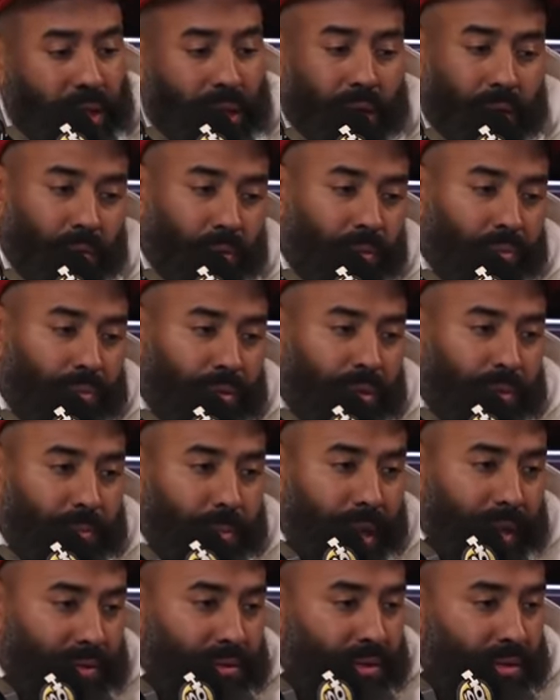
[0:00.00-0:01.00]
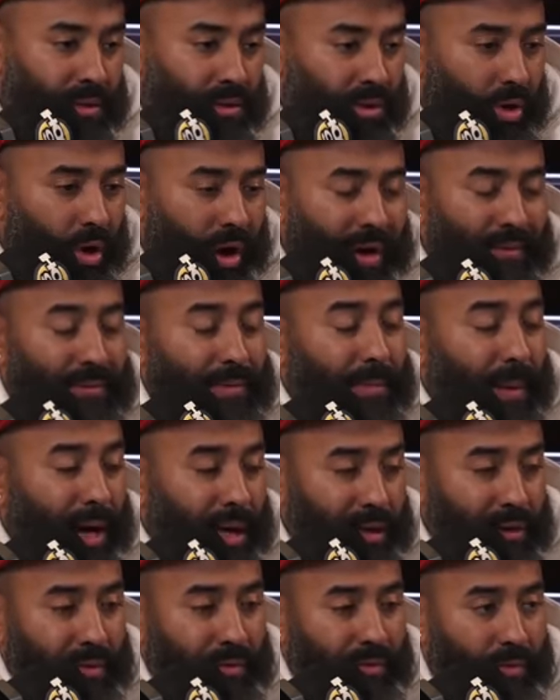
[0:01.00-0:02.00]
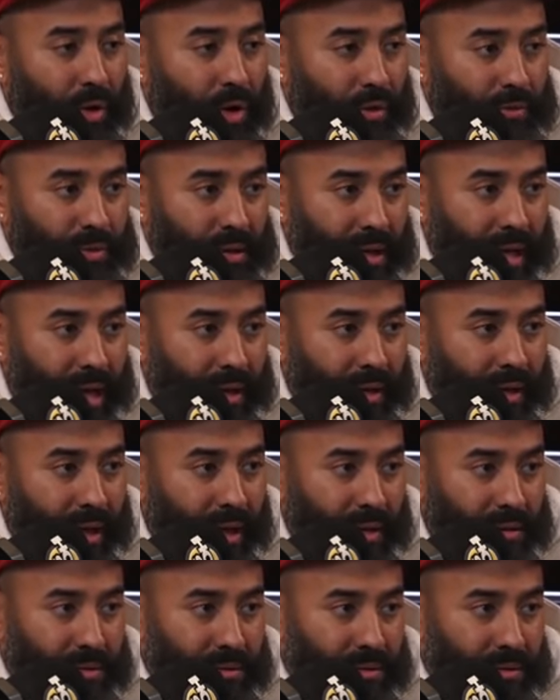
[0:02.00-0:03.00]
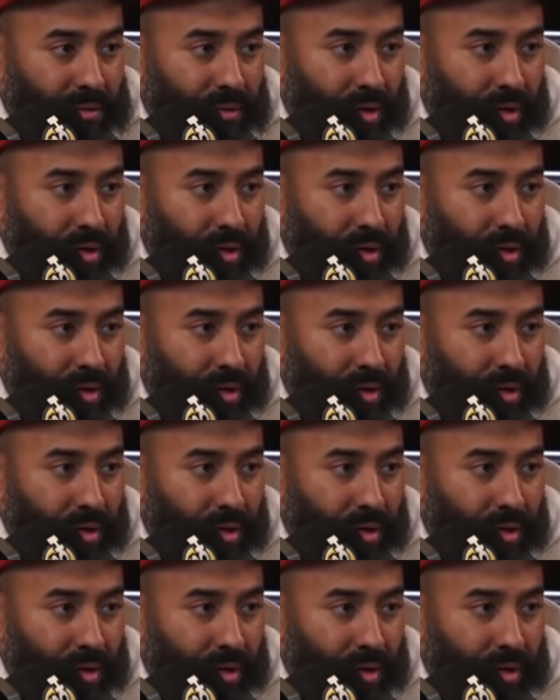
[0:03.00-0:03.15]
And with respect to you know everybody involved in that case,